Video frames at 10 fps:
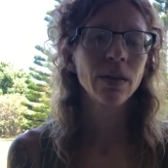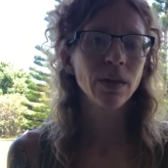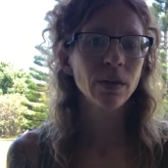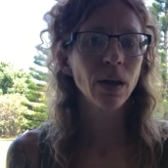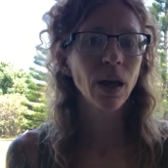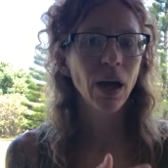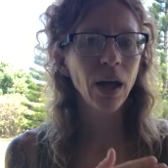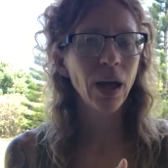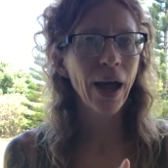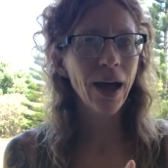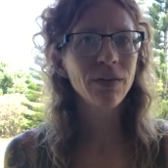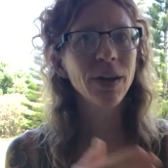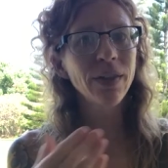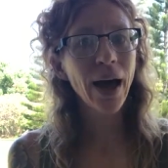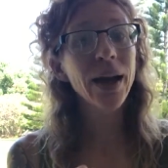That
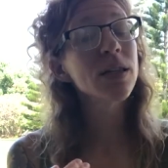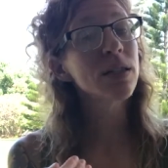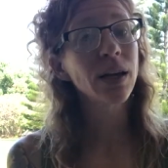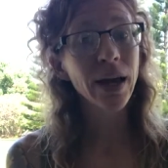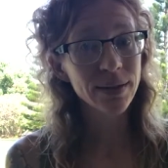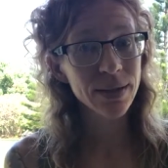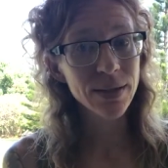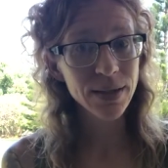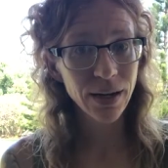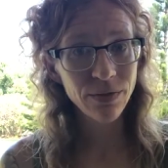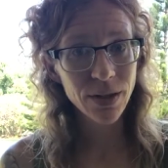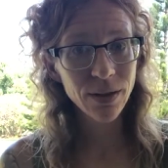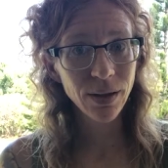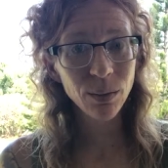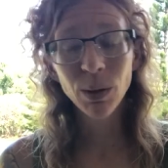having that is an excellent
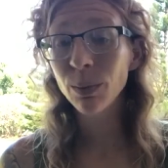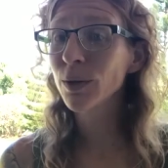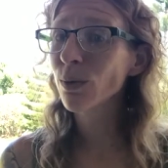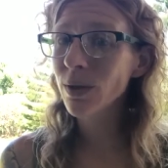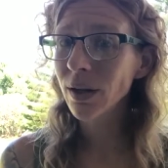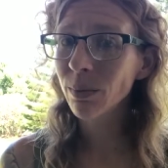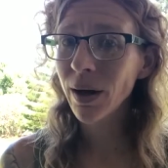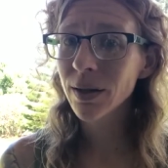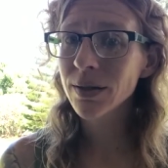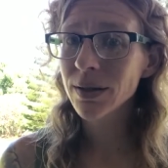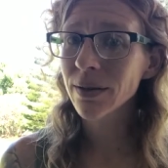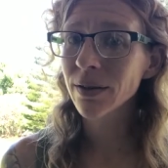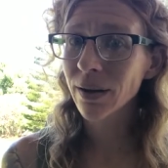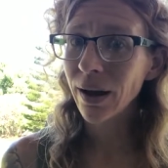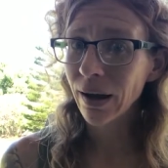safety thing. People don't think about it until
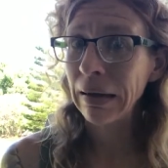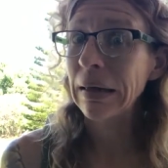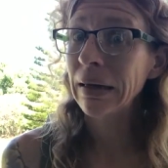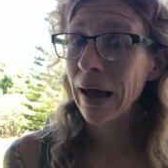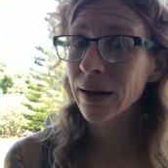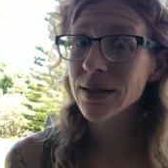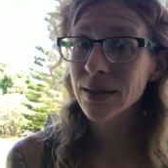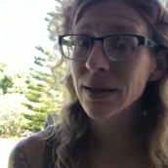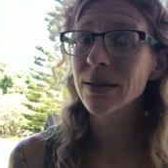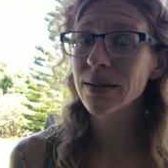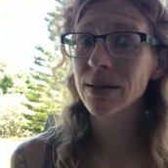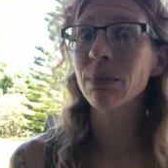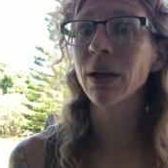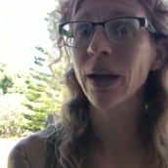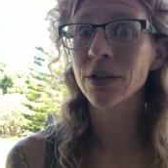they're in an accident and
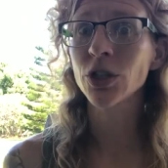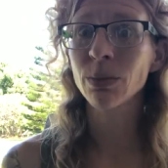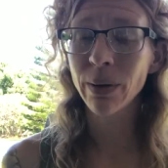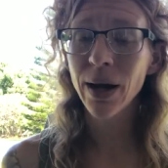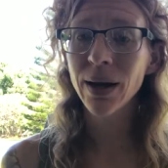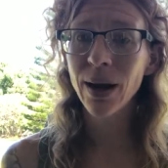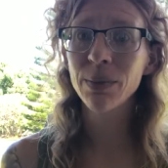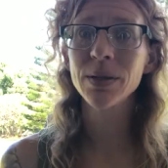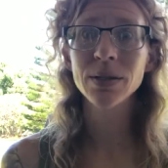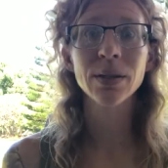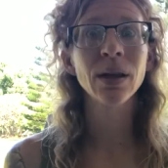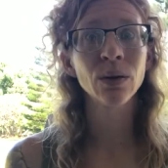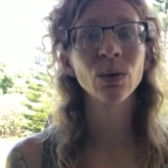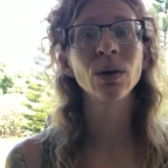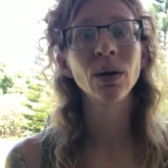something actually bad happens, and
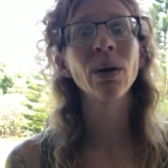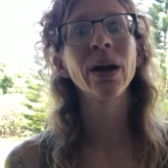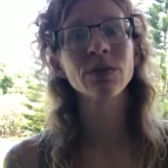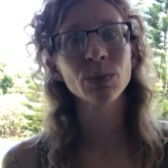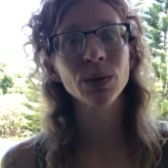then, oh no, I